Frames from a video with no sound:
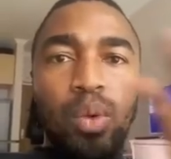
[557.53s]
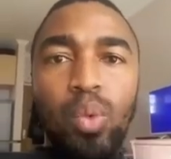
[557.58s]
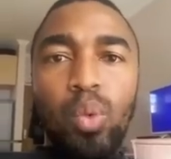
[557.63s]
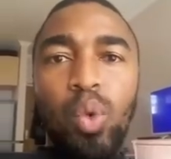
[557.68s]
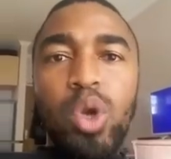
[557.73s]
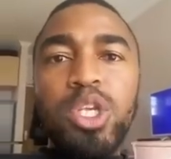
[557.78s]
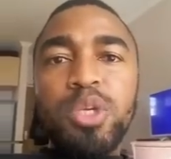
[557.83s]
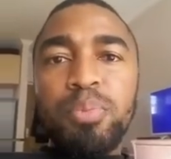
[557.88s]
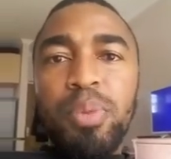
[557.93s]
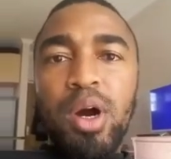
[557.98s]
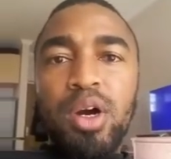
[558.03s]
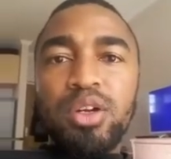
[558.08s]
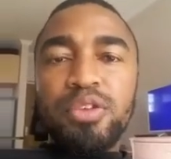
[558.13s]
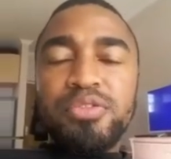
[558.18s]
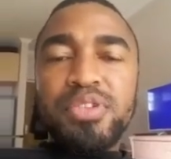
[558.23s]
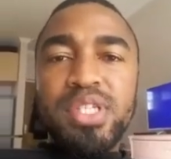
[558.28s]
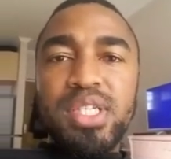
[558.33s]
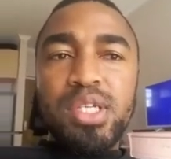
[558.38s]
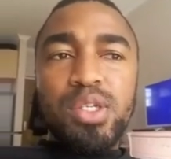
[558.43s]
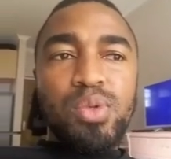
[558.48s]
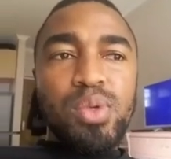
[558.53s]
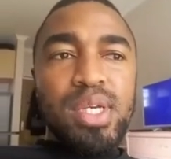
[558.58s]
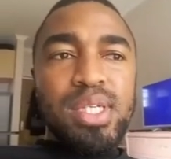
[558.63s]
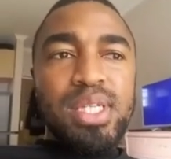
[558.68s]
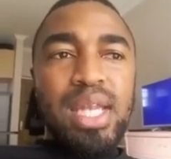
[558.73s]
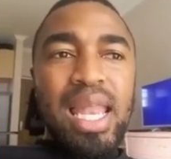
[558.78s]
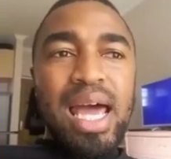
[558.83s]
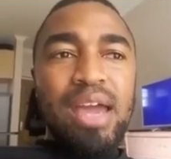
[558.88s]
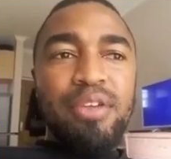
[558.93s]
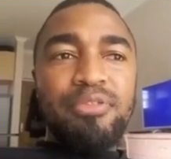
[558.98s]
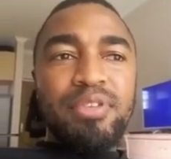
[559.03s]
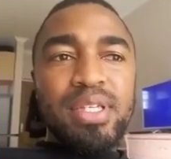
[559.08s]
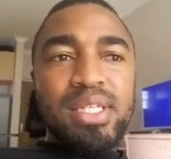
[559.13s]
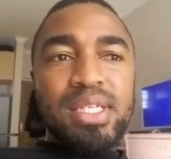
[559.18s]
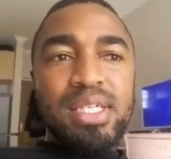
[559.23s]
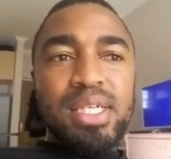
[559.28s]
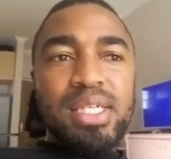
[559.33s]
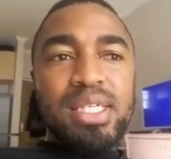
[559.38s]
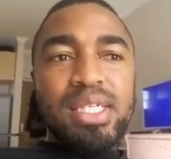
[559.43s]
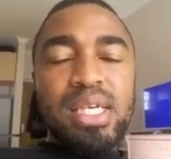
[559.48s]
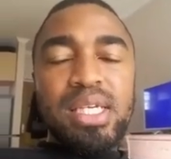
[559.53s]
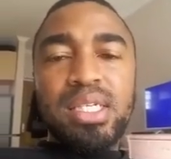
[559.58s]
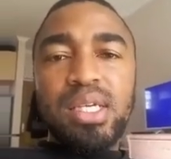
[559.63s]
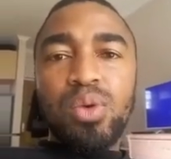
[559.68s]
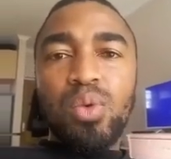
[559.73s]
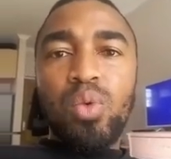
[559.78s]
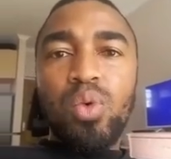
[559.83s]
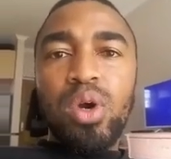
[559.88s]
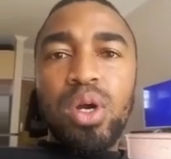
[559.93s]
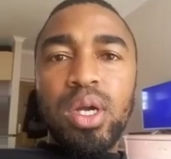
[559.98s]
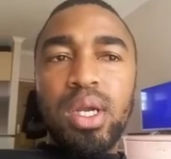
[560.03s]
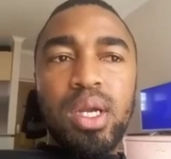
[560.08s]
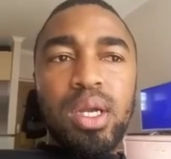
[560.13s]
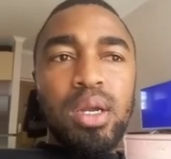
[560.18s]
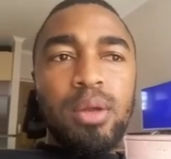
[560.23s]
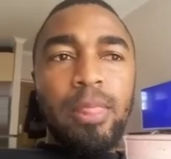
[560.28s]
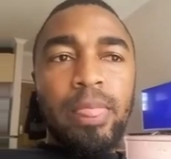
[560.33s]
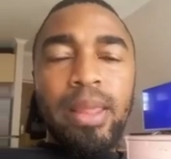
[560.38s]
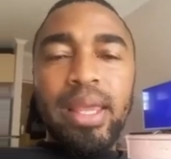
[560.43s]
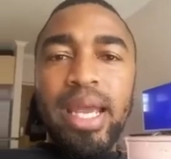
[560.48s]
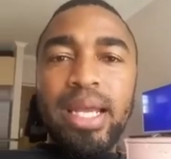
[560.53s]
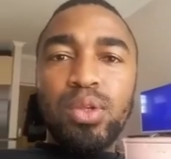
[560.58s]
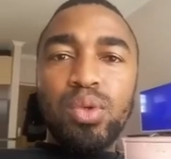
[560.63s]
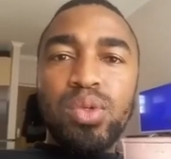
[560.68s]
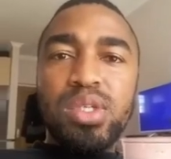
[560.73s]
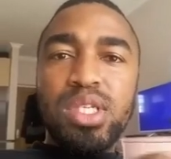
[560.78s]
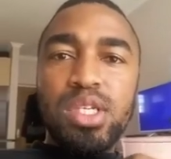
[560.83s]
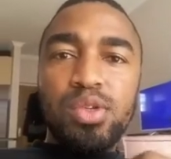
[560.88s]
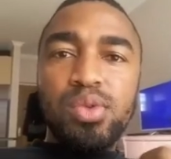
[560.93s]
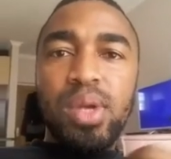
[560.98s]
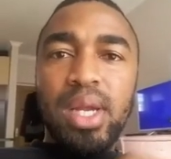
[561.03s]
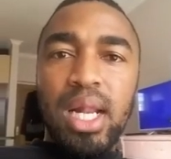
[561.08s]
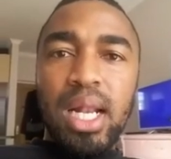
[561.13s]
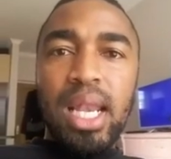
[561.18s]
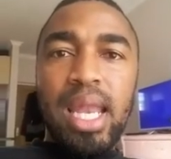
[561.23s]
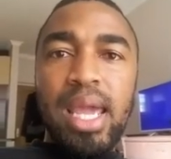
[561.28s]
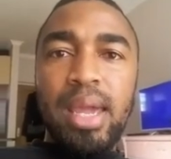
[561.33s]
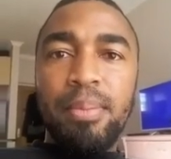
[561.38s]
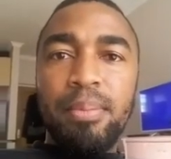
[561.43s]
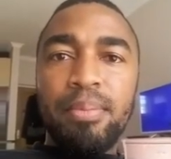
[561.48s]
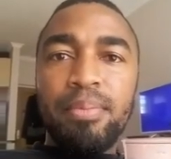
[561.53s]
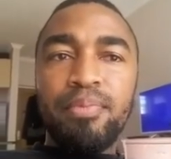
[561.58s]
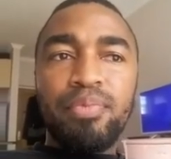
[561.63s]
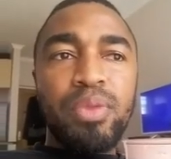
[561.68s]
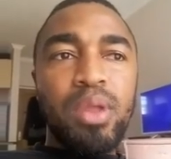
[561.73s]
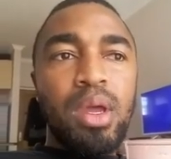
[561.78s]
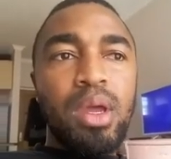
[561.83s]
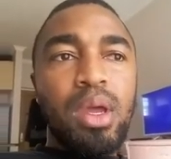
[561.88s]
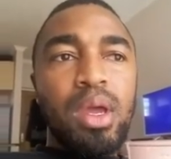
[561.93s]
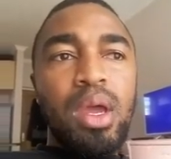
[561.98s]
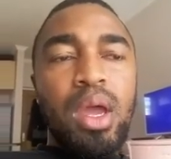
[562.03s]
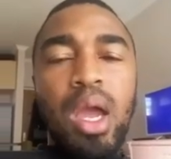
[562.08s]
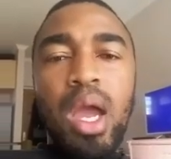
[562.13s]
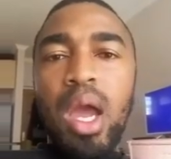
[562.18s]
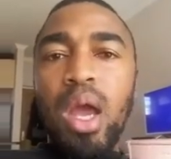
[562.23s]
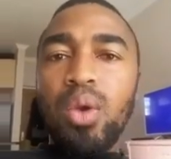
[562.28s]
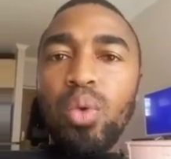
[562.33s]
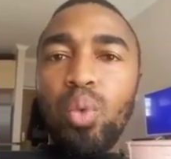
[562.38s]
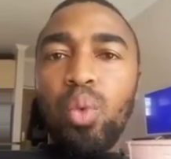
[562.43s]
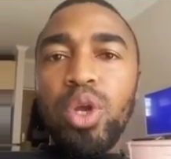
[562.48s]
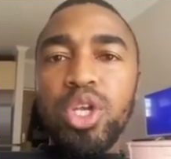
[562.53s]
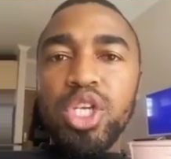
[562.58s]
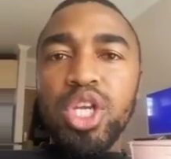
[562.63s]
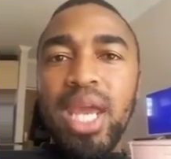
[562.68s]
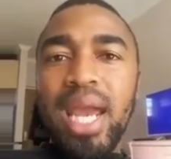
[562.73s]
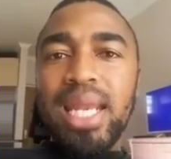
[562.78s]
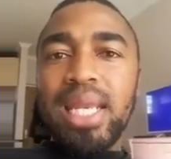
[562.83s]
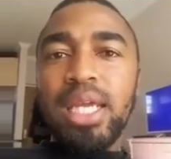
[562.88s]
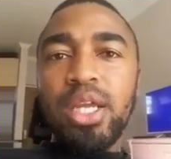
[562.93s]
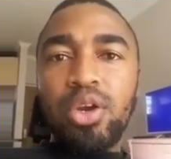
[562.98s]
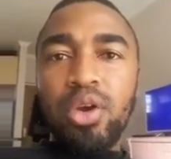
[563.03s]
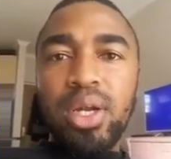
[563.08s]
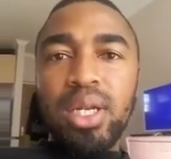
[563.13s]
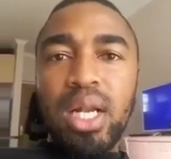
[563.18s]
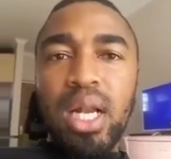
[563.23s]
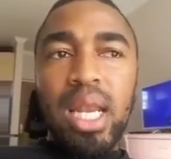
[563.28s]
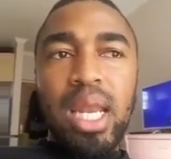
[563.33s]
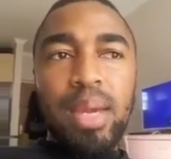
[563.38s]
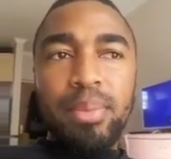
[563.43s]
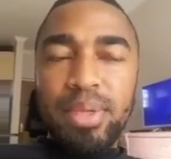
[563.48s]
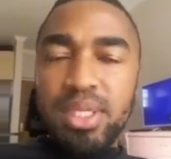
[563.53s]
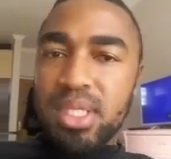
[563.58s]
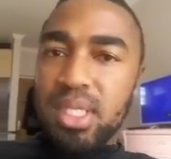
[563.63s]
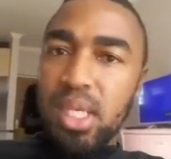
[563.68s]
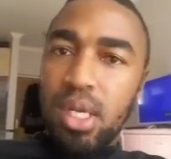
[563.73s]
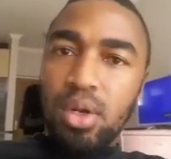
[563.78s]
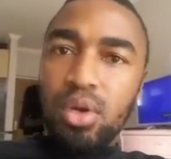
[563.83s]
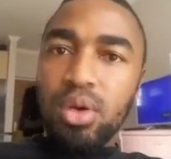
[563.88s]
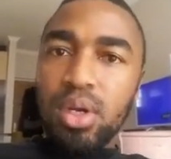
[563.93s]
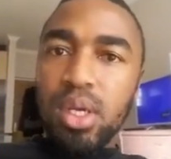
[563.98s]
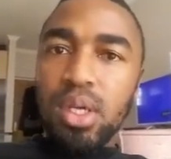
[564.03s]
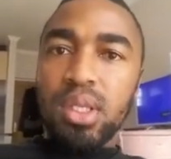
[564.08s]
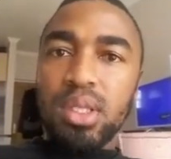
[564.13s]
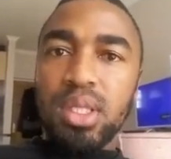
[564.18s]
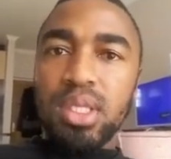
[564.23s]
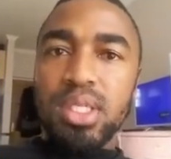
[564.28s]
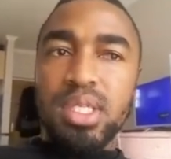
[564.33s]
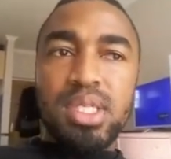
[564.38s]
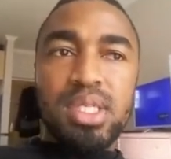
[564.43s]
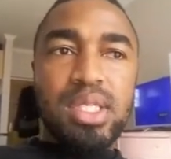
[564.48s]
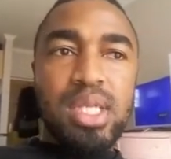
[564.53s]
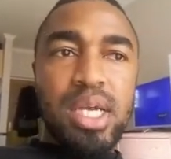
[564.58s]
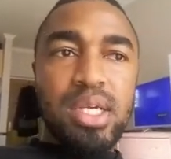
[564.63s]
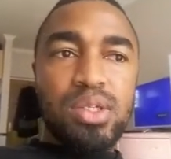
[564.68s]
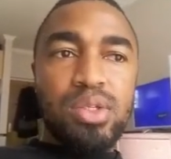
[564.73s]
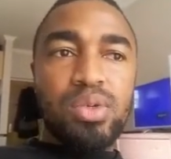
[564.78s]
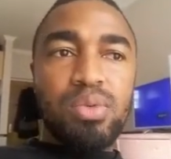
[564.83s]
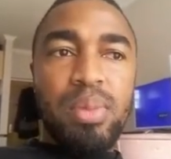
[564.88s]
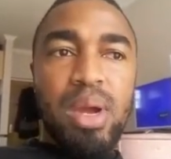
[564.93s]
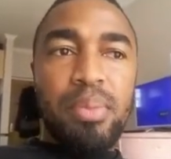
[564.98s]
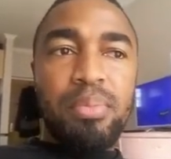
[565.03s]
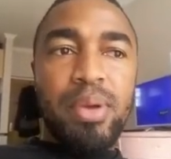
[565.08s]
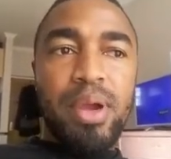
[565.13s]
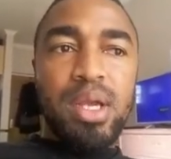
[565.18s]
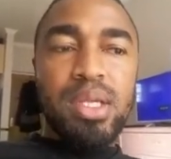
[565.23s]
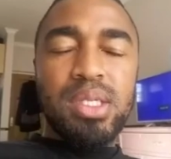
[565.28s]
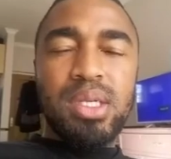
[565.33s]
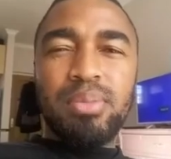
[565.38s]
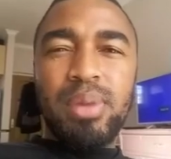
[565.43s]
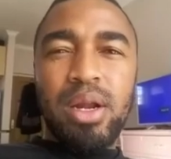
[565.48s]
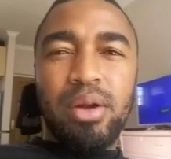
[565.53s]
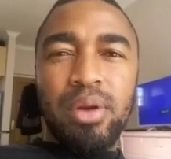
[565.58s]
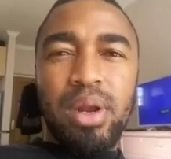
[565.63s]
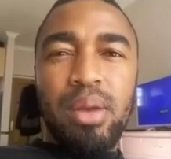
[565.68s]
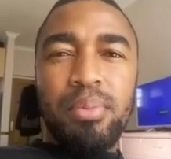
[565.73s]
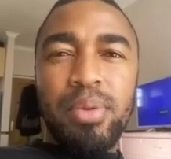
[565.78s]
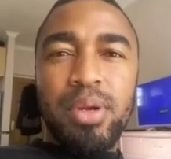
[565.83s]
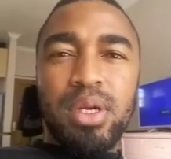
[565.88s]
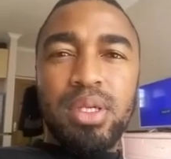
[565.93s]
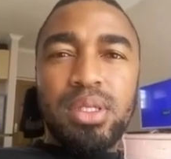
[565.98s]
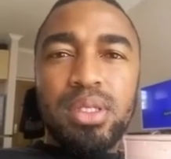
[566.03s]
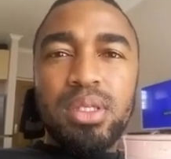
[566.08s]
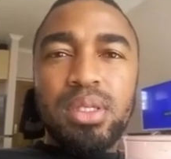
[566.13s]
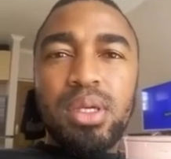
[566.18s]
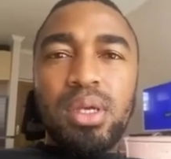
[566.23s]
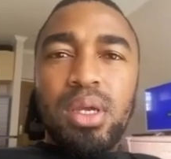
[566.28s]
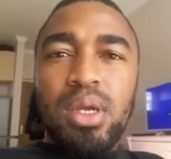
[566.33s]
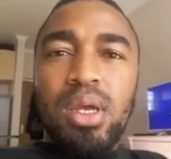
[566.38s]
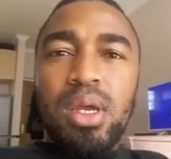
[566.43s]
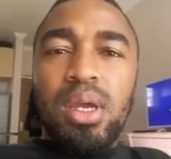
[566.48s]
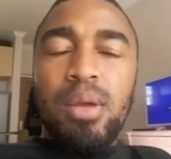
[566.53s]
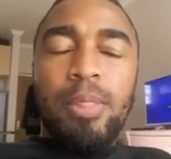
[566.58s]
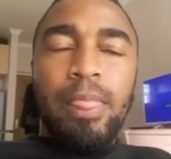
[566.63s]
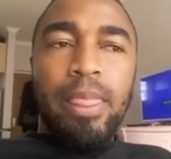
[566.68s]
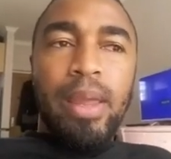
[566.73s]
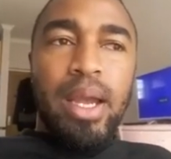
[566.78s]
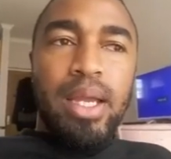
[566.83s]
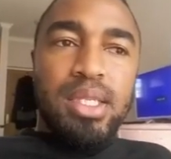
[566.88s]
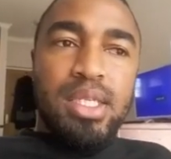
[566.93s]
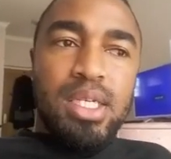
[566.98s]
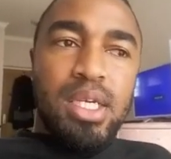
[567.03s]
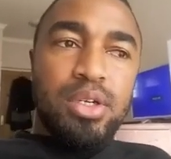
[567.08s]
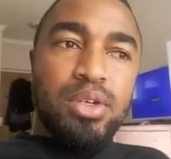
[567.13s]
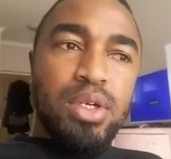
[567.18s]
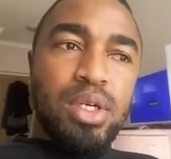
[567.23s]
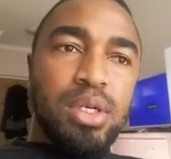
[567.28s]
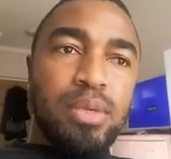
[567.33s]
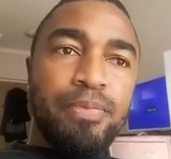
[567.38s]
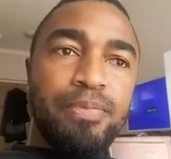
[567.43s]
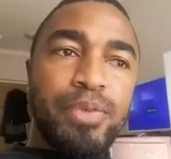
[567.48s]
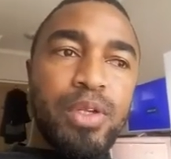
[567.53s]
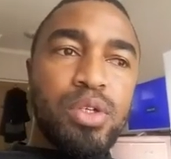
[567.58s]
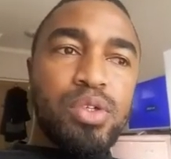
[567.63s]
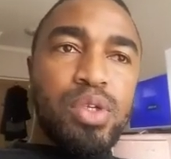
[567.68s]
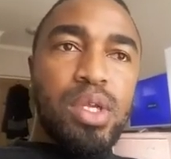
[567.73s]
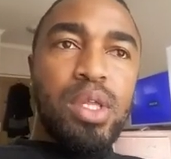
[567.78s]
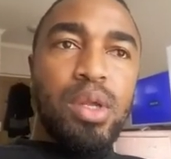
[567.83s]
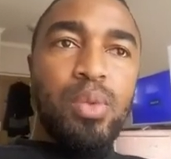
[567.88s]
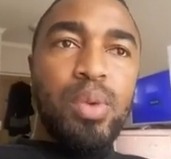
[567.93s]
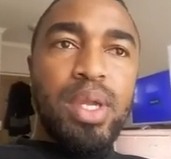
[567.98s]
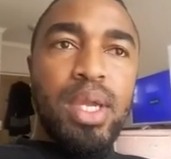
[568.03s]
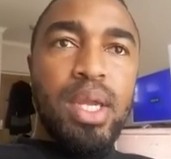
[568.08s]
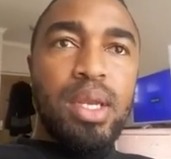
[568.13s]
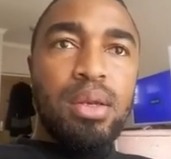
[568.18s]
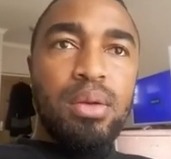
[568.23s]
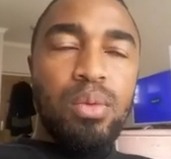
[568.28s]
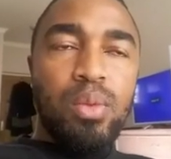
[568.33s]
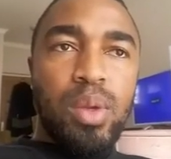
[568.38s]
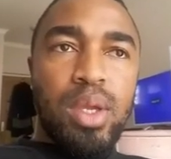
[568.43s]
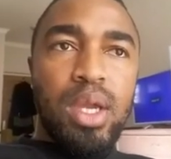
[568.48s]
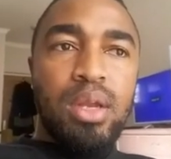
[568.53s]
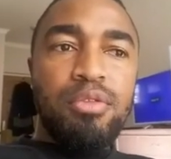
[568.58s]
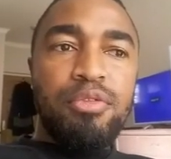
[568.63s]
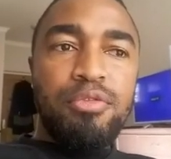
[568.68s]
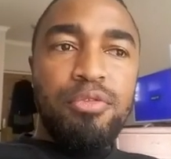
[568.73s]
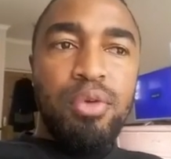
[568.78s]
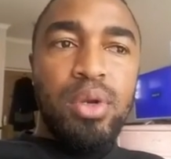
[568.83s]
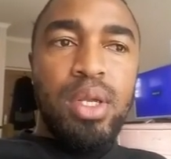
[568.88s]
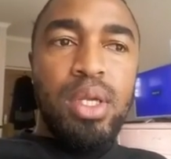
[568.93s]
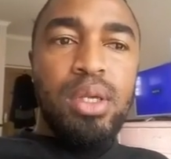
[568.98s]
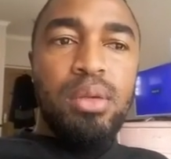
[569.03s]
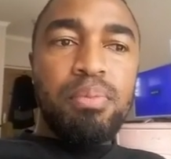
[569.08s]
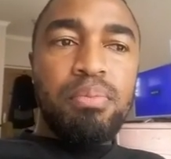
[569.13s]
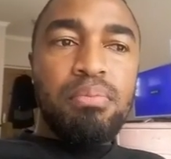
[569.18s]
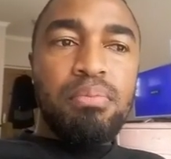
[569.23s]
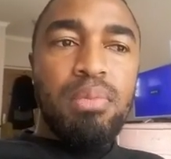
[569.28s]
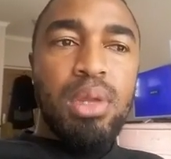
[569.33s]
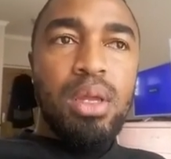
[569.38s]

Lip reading: Which part of Sizwe's life and success and work can Sizwe claim, and which can he not claim and say, look, this is thanks to my parents and my grandparents, etc. So that we can fully